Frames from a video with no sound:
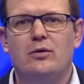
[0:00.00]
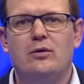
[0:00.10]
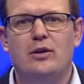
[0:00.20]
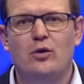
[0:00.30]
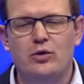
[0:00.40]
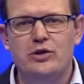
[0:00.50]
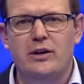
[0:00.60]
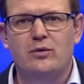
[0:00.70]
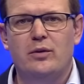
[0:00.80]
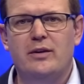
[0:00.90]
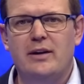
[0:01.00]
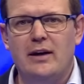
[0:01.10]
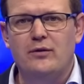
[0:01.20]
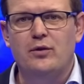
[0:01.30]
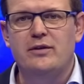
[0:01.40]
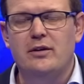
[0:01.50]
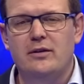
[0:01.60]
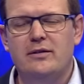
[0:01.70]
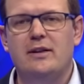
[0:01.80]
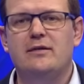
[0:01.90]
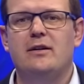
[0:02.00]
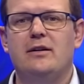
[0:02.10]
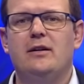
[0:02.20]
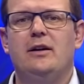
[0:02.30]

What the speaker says: negotiate with key adversaries as they